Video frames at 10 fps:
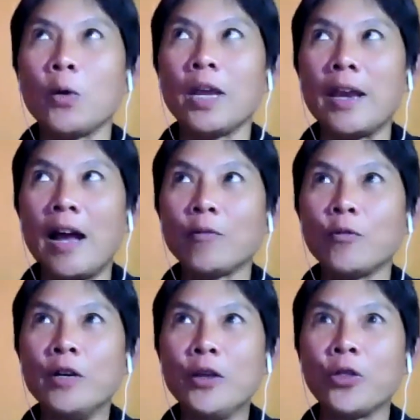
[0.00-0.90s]
okay, I have
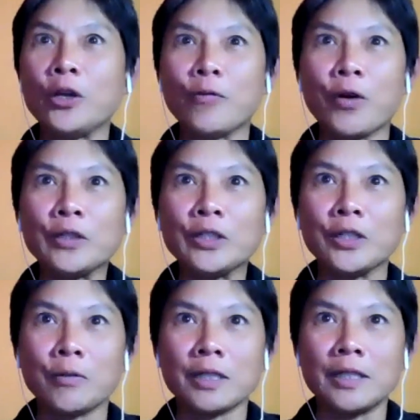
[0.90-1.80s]
to really think very
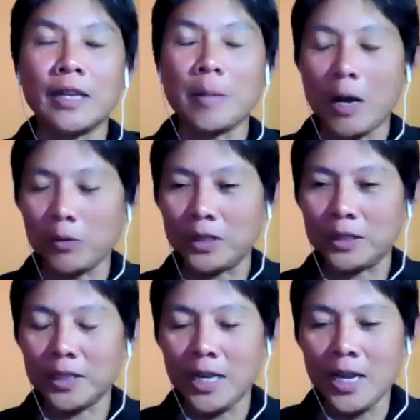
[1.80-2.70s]
seriously about
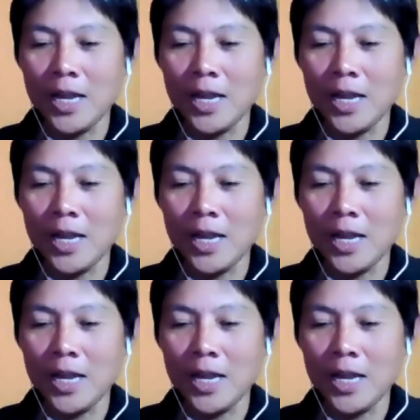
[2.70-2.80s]
this.